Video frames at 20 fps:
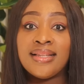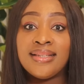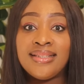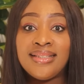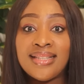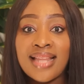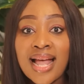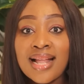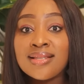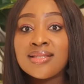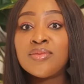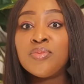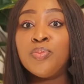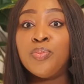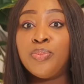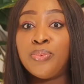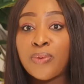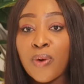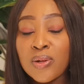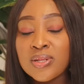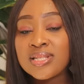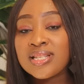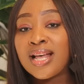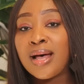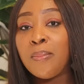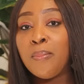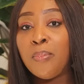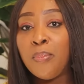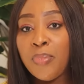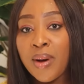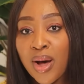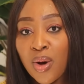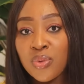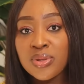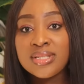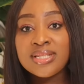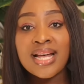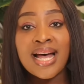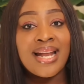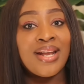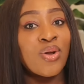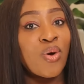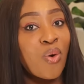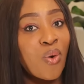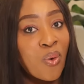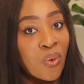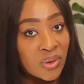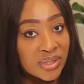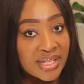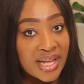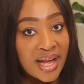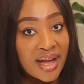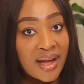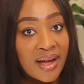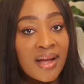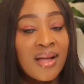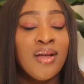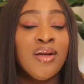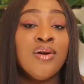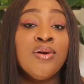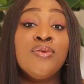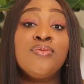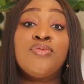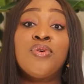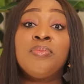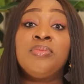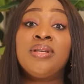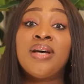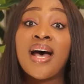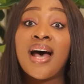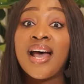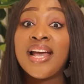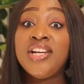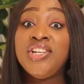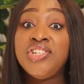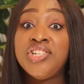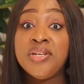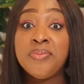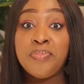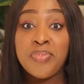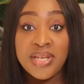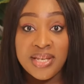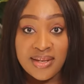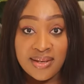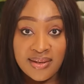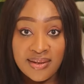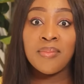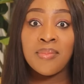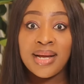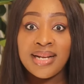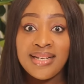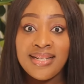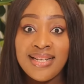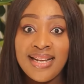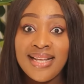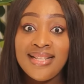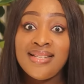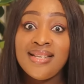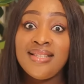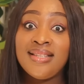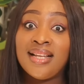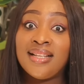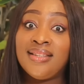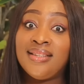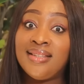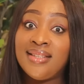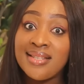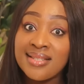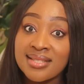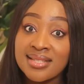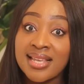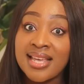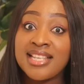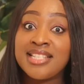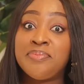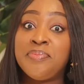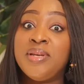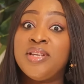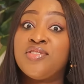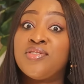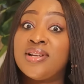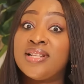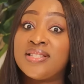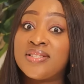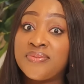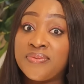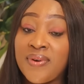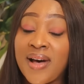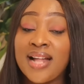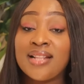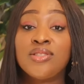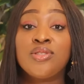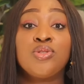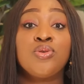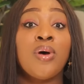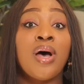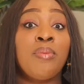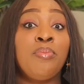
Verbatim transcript: and that brought about an order from the IGP mandating that this case be transferred to